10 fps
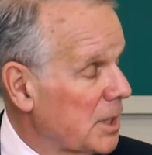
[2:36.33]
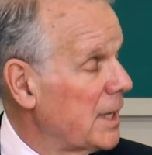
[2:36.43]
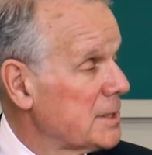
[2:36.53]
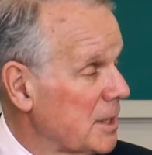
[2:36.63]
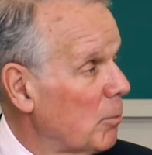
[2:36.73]

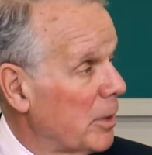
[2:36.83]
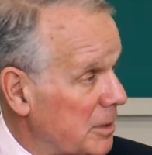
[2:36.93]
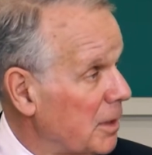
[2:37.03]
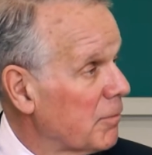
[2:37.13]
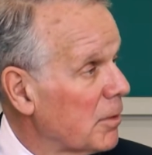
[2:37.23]
case somewhat
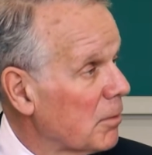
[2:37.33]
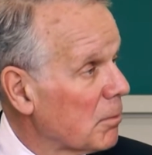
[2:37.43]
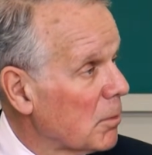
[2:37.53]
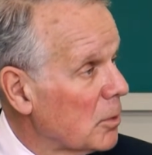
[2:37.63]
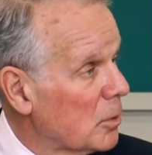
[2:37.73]
different
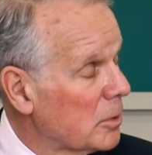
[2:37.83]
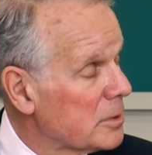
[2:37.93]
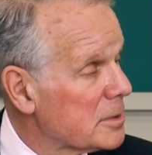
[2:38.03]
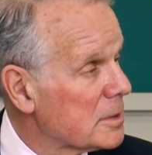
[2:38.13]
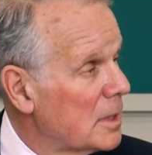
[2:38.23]

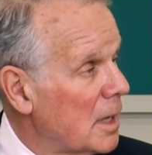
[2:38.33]
rules,